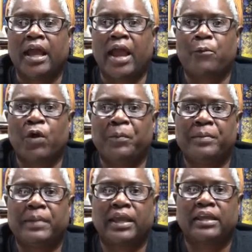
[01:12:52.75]
I will be
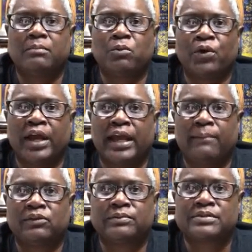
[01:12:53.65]
making more
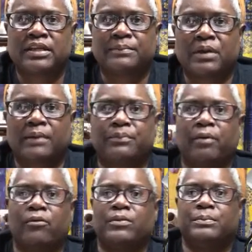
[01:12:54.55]
albums. I, I
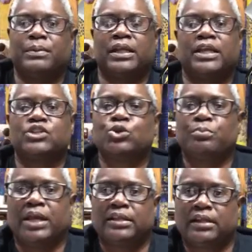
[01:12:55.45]
probably plan to
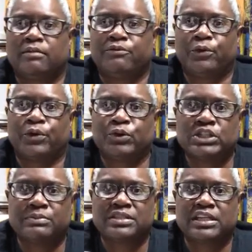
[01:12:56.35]
make them for
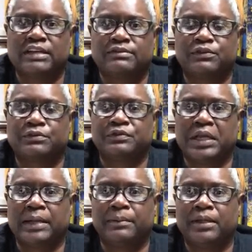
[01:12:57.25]
Christmas gifts for
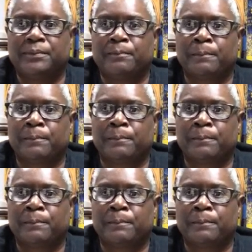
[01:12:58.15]
family.